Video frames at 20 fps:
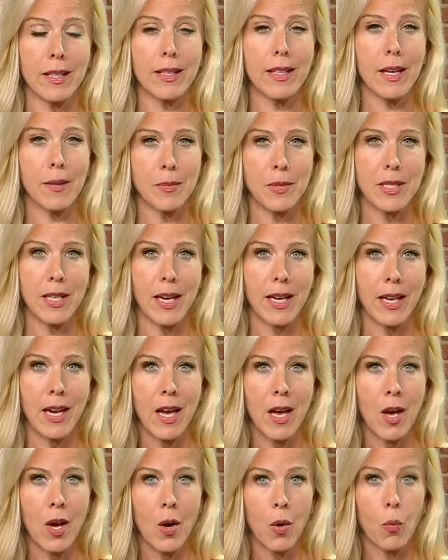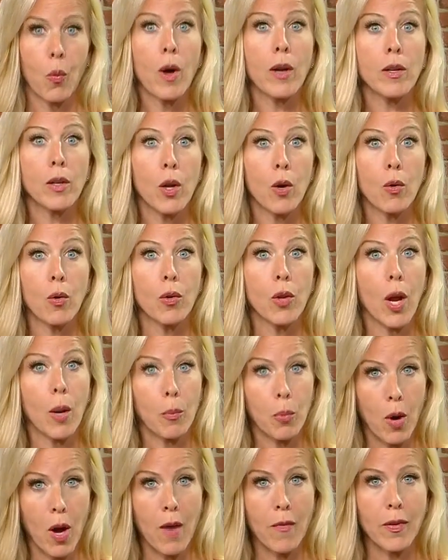the upstate. One local
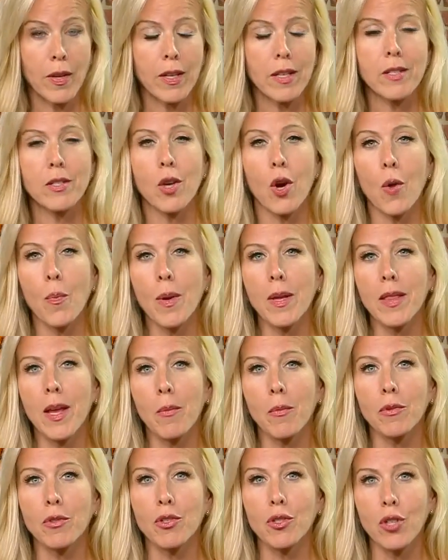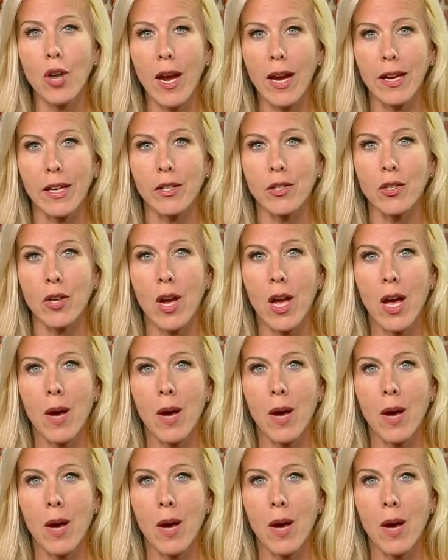nonprofit is hoping that will change